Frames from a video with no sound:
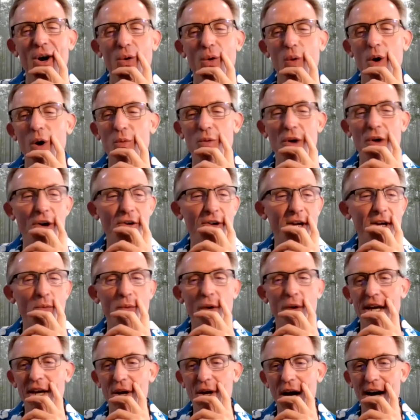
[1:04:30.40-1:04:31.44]
Well,
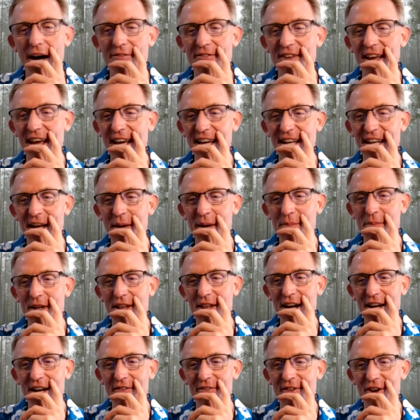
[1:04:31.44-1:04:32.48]
Ronan, I've taken up a
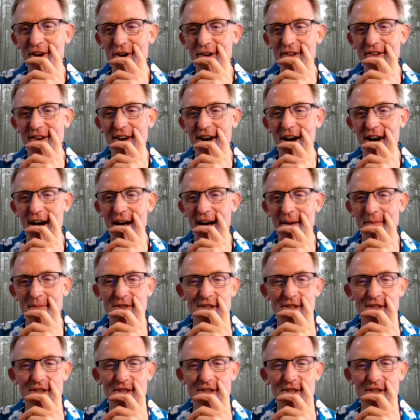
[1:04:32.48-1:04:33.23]
lot of your time.